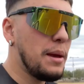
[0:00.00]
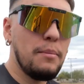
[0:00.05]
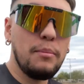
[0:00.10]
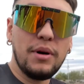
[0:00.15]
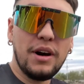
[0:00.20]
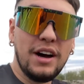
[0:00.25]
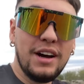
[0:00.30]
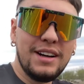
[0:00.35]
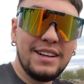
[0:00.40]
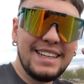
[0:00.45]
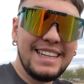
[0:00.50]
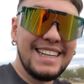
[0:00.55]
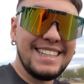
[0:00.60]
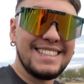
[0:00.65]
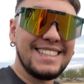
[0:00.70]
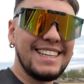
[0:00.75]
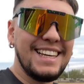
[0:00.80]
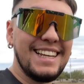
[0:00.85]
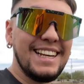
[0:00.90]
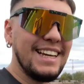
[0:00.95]
but let's
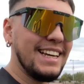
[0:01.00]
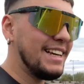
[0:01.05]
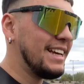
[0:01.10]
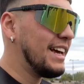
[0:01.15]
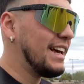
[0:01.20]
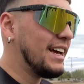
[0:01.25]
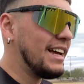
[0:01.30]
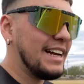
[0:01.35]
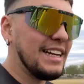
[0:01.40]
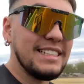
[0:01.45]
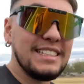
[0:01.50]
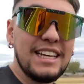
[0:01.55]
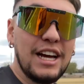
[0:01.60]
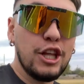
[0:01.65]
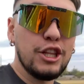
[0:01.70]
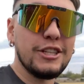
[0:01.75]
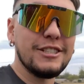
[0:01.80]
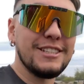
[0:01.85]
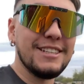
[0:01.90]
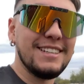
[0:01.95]
get it. Let's see how
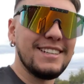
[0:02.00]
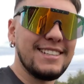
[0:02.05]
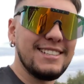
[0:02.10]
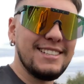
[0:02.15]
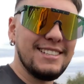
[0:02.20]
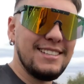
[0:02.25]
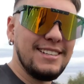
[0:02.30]
this looks.